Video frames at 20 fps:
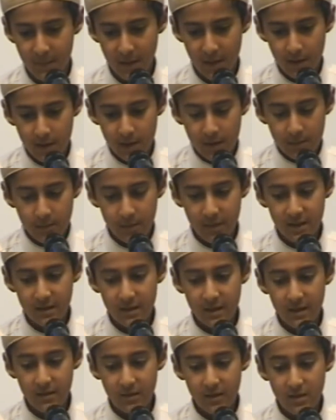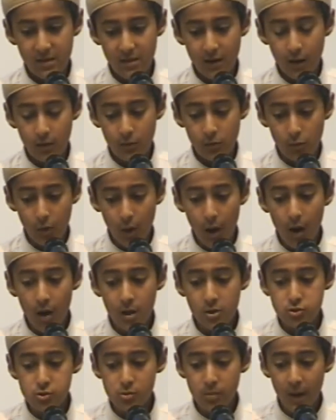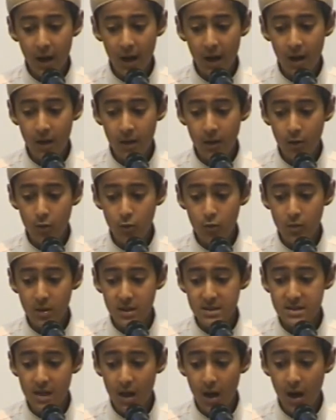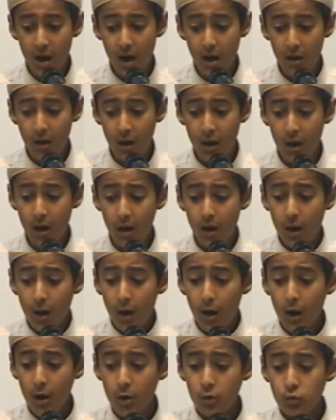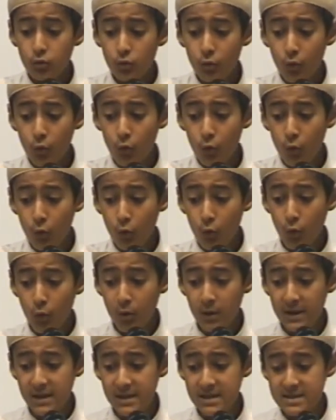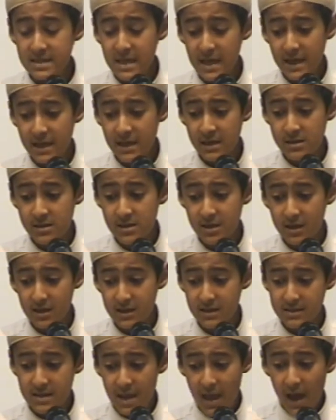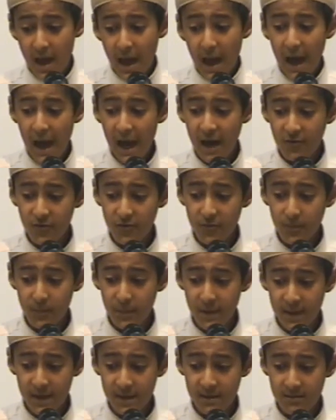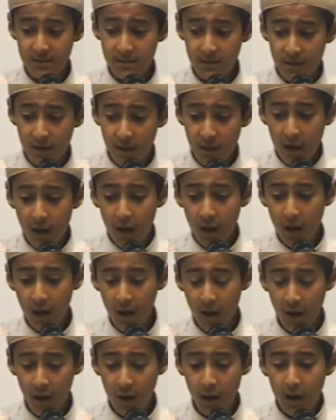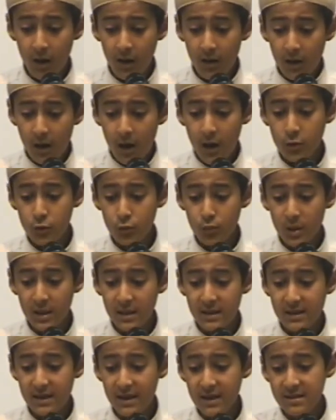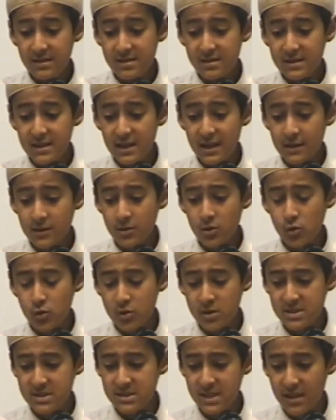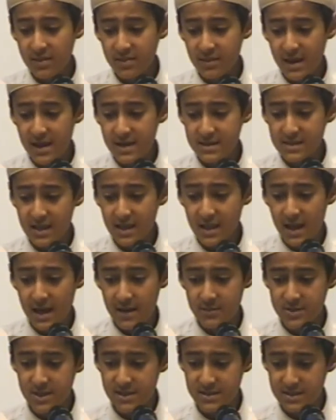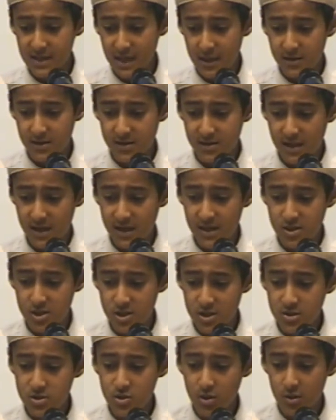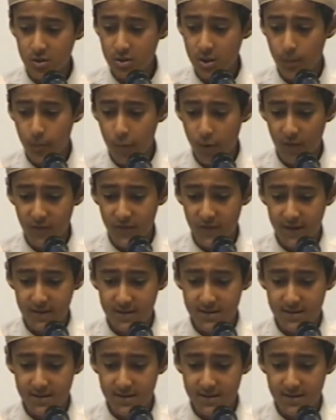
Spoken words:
meaning that Allah subhanahu wa ta'ala and all His angels have been, are, and will continue to send their salams and salutations on the Prophet.